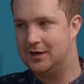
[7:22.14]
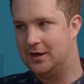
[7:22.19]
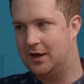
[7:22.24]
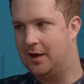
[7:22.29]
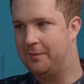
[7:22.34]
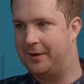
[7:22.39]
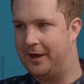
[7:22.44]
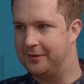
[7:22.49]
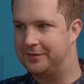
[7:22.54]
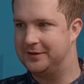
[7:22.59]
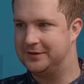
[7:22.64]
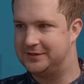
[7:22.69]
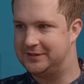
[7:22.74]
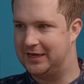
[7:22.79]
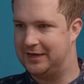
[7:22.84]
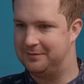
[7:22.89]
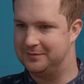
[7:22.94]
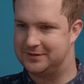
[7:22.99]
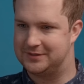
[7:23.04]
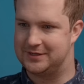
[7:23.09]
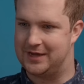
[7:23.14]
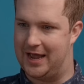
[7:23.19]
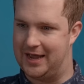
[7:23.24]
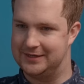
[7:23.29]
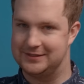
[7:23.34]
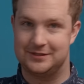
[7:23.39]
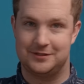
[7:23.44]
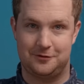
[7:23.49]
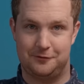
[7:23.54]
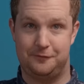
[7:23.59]
about the same
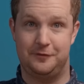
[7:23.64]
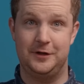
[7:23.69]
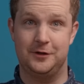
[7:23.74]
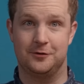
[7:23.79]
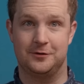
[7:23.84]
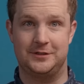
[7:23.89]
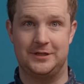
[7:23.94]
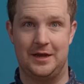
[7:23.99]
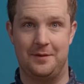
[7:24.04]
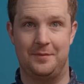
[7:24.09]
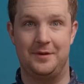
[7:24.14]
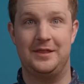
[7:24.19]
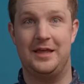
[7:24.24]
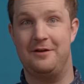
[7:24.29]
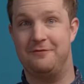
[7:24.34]
size as a fingertip, and